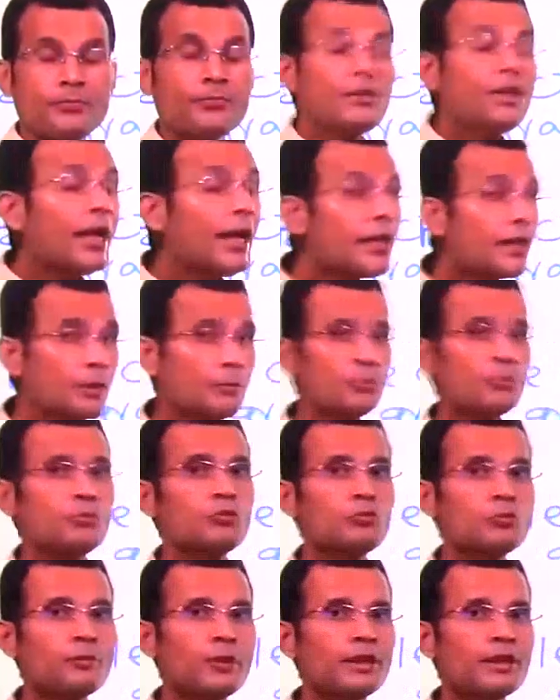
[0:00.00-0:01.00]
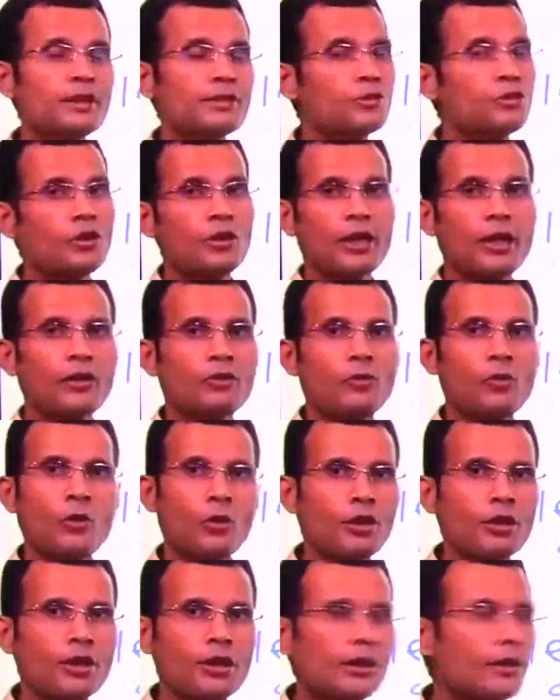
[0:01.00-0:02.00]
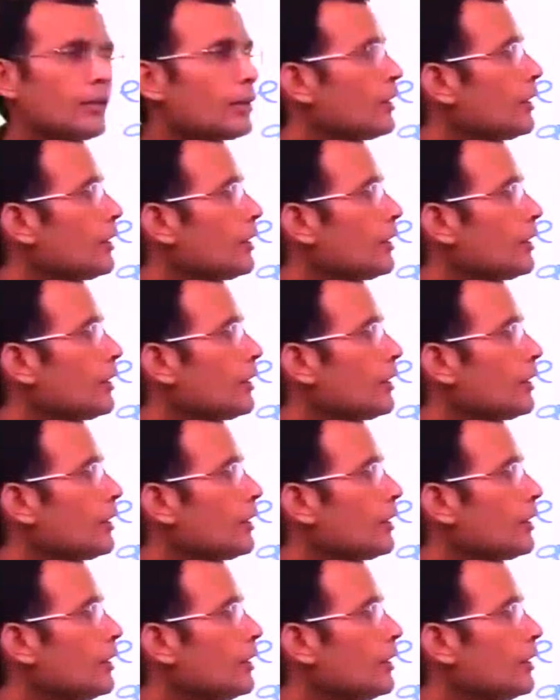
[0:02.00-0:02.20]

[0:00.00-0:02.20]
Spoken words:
Net movement is not occurring.